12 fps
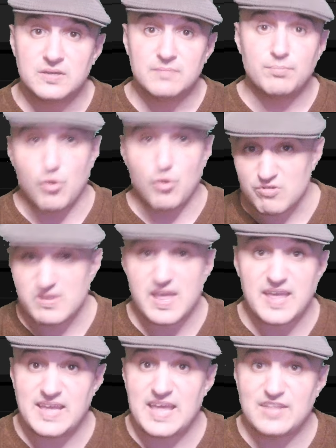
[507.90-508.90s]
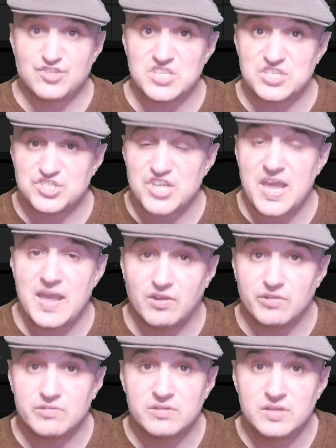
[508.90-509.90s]
Poirier, Gaethje,
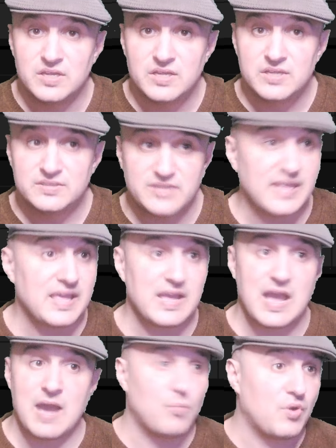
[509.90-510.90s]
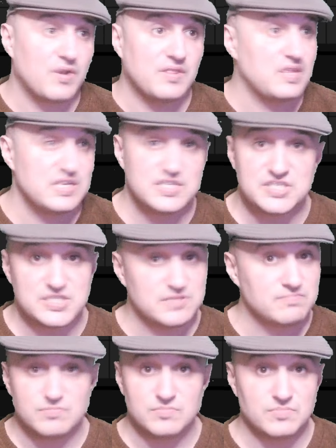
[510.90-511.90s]
Chandler, taking on one of these
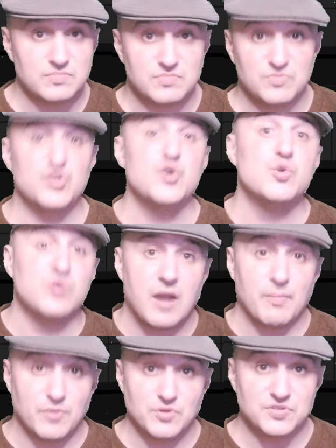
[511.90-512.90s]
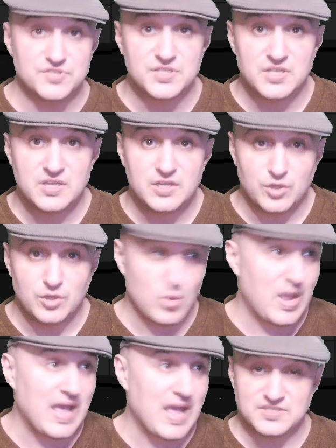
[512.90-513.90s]
newcomers who
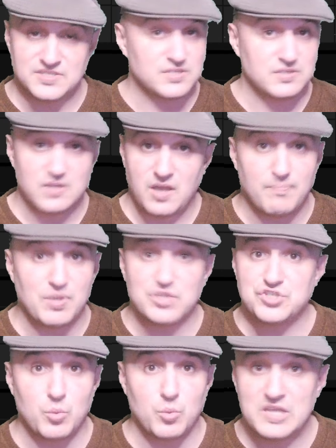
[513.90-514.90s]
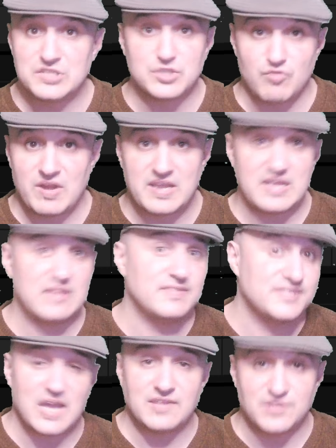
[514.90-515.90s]
has a bunch of wins already
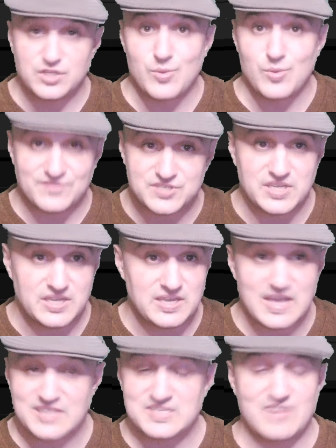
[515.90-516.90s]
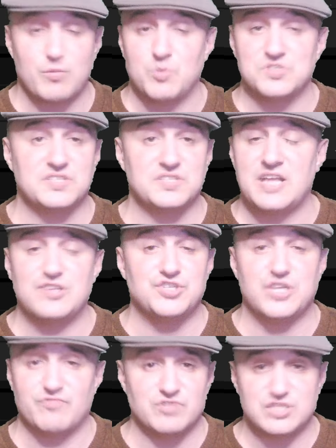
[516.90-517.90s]
inside the UFC, has everyone's
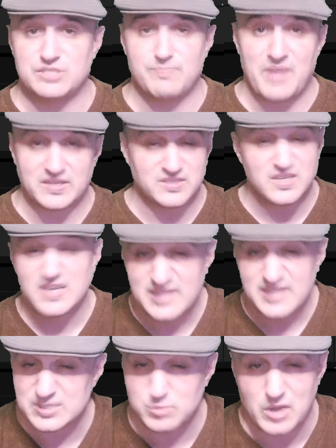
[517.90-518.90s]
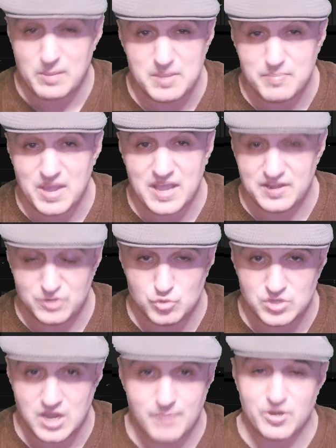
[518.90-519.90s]
attention and respect. That's what I mean by a
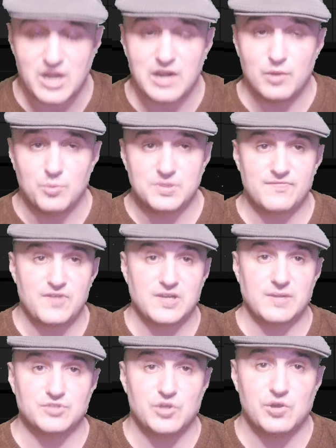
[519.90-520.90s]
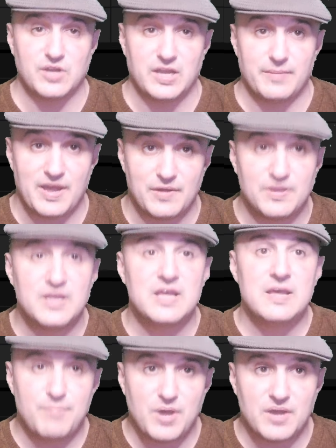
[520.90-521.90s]
newcomer. I don't know what the fuck I'm talking about.
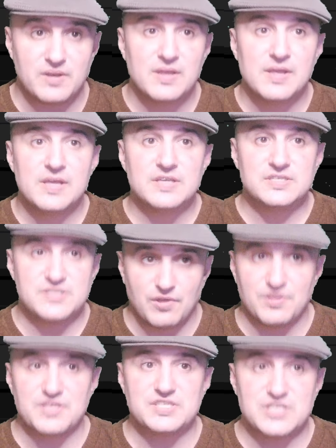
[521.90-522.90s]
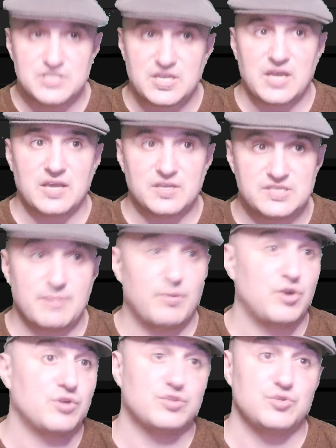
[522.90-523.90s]
But still, this is uh,
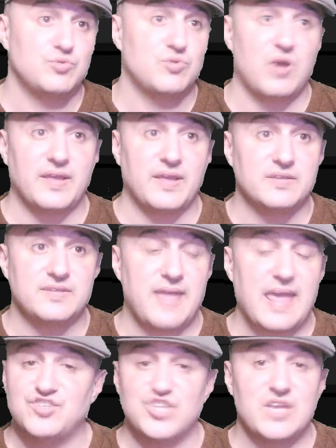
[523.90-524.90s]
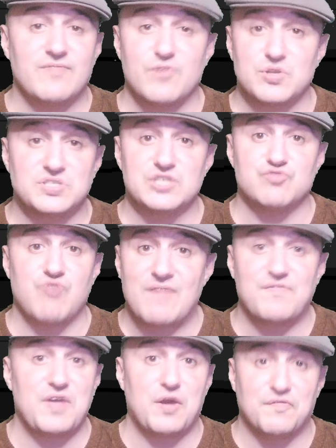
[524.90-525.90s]
similar to like Gaethje versus
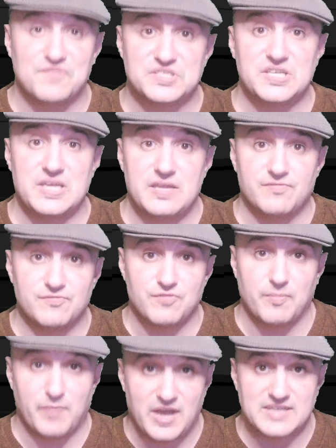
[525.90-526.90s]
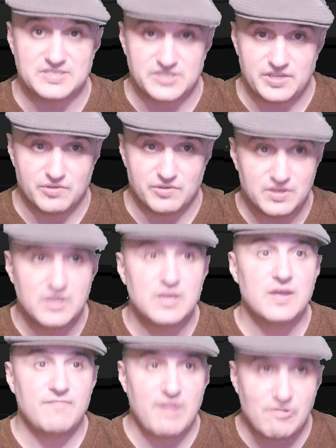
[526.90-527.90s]
Rafael Fiziev from last year.
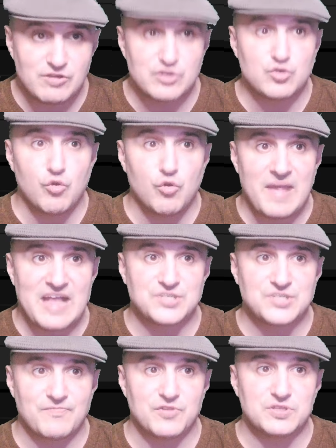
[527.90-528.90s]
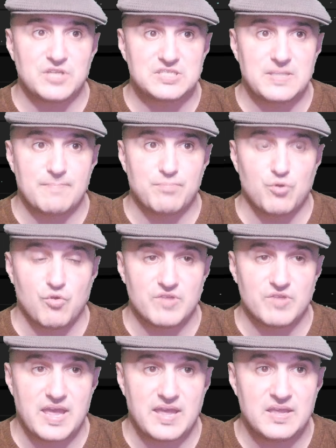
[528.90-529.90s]
Very cool matchup for Dustin
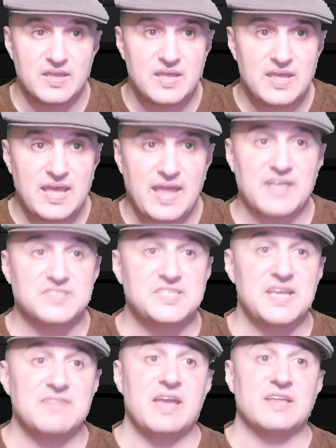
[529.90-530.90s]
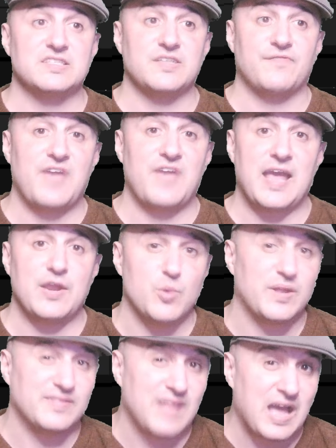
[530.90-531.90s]
Poirier. And I say that as a fan
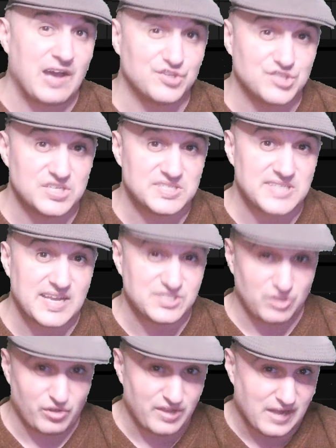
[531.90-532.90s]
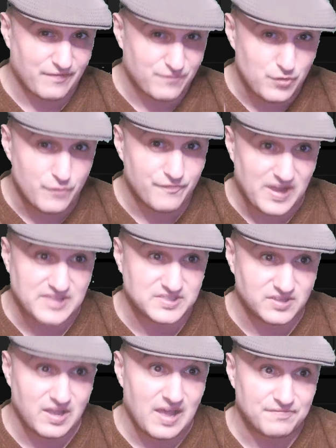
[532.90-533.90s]
who acknowledges that he's only got a few
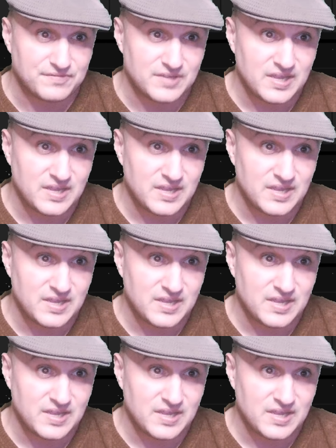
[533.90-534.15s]
fights left.